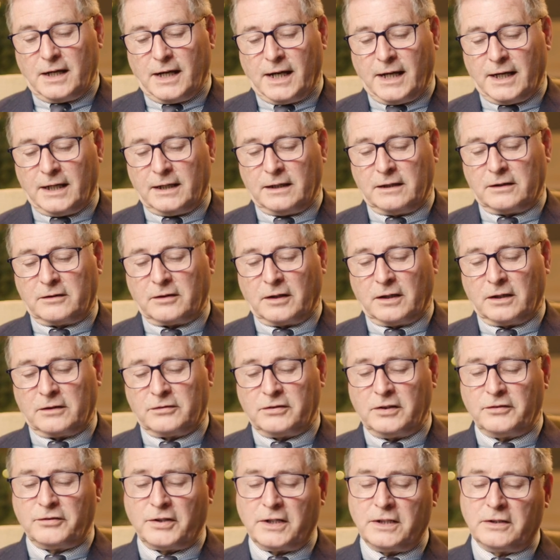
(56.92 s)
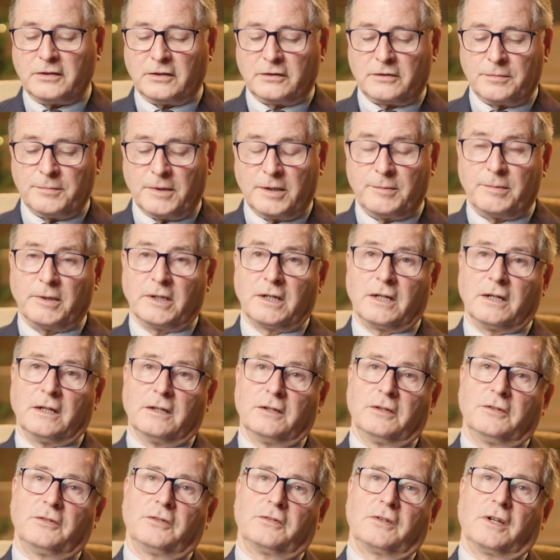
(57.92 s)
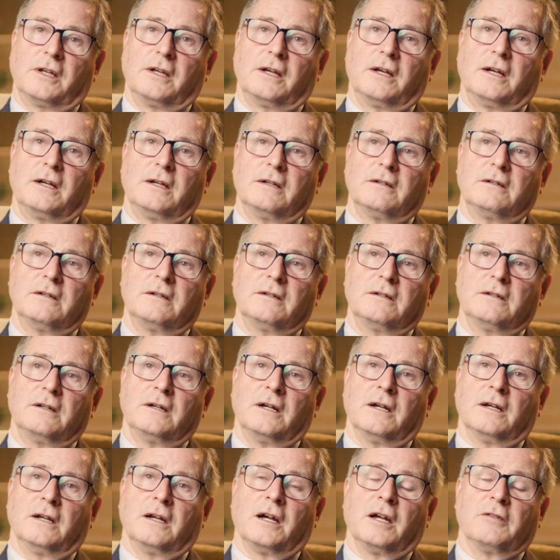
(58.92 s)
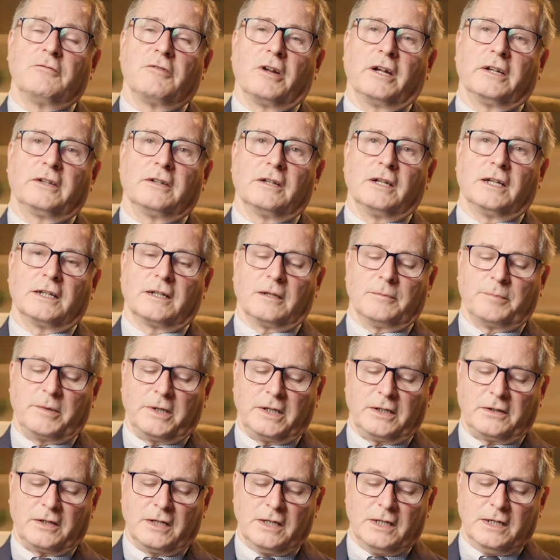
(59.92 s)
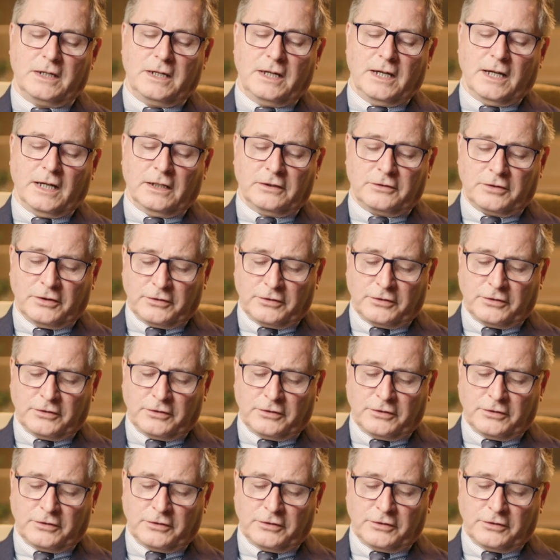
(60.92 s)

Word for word: and she sent it to me because I write a little bit, and